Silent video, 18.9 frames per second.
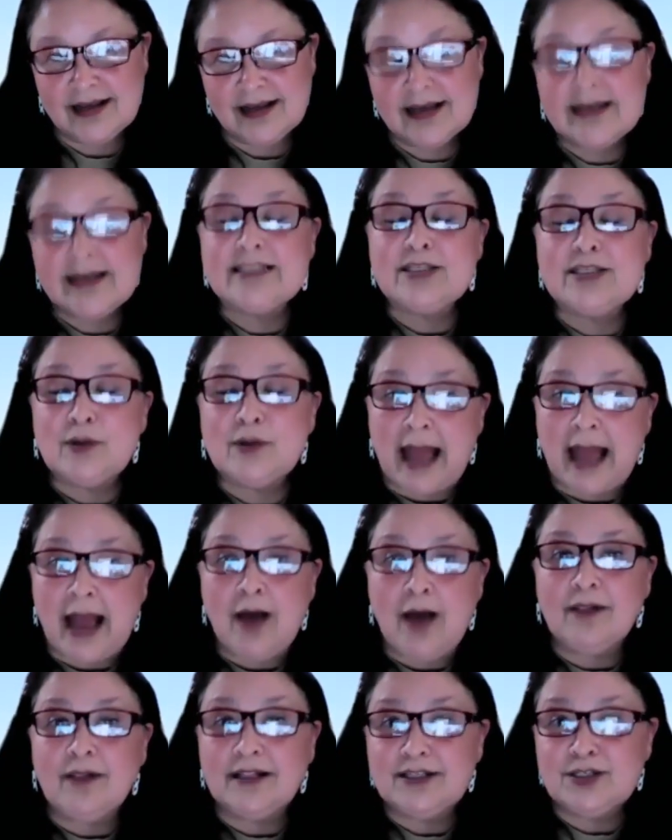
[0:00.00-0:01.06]
So now
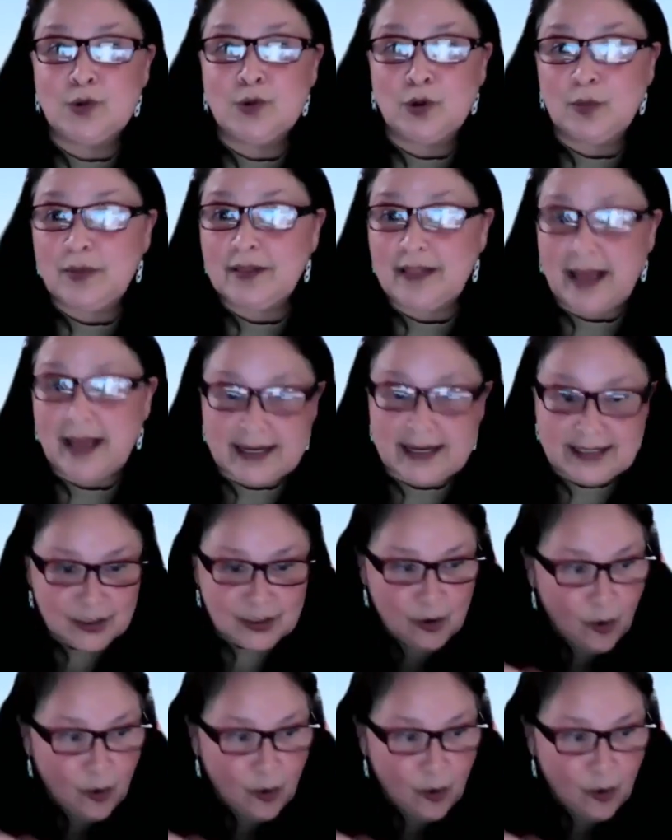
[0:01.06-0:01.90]
let's normalize